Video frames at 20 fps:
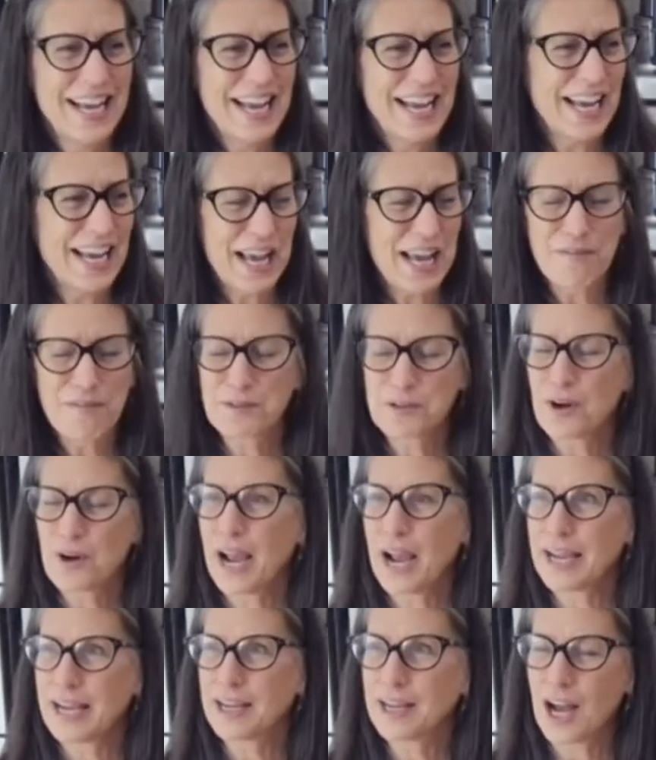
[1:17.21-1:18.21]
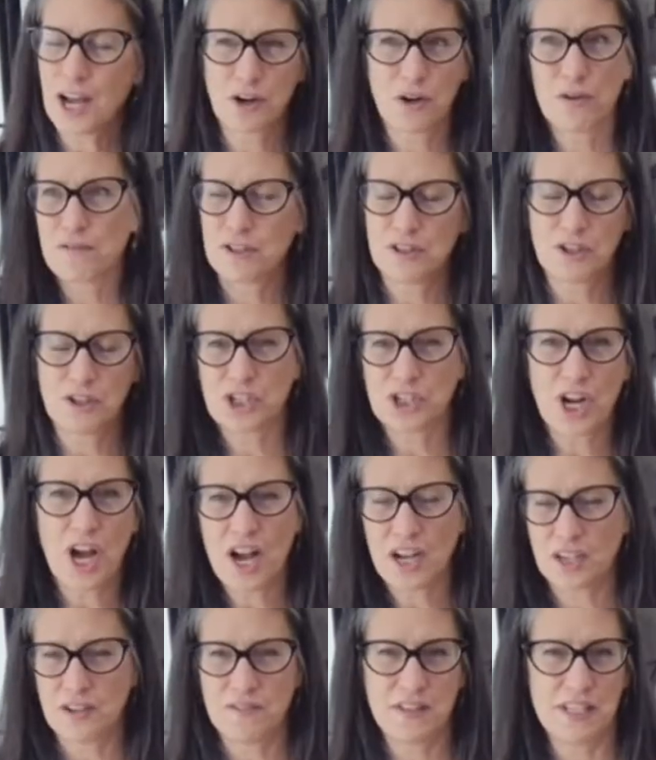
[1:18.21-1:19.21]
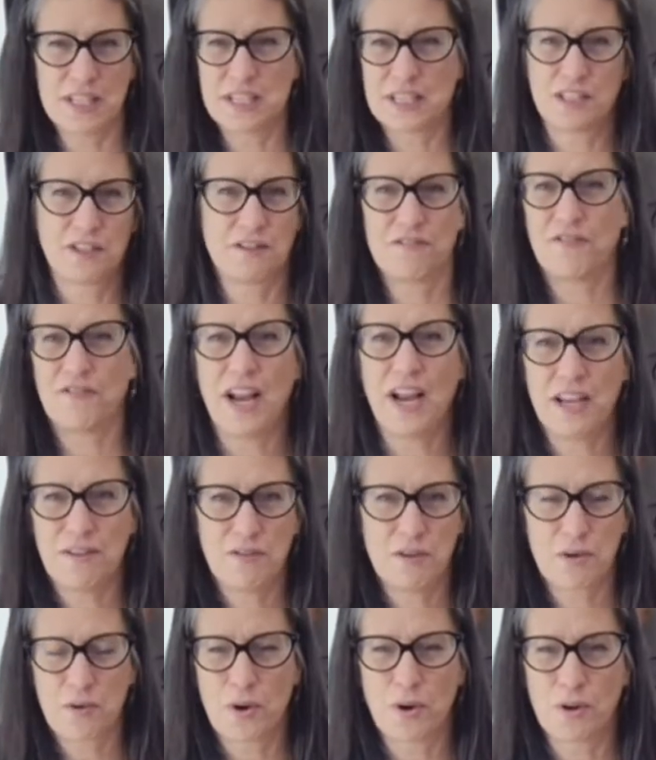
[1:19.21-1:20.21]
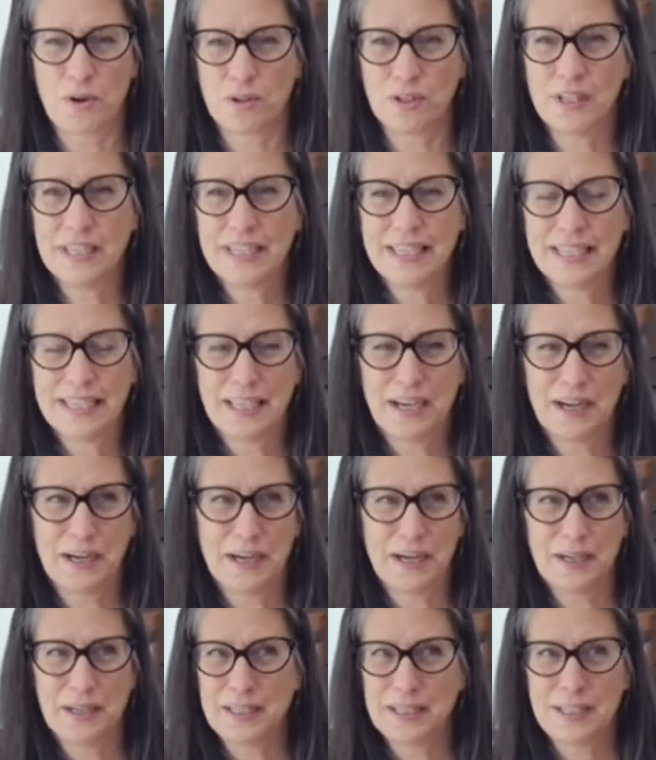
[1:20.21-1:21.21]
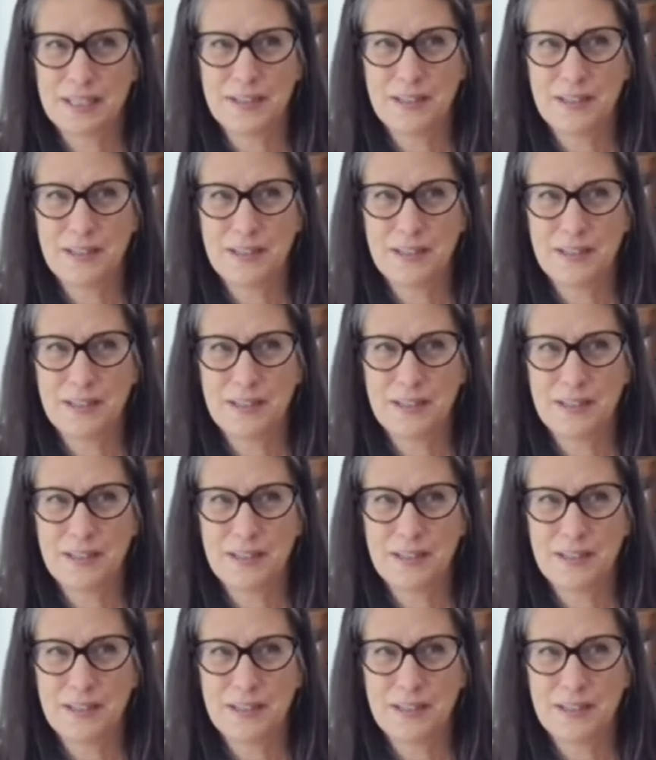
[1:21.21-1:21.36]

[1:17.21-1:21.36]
And after I got over the shock of this little five year old uh,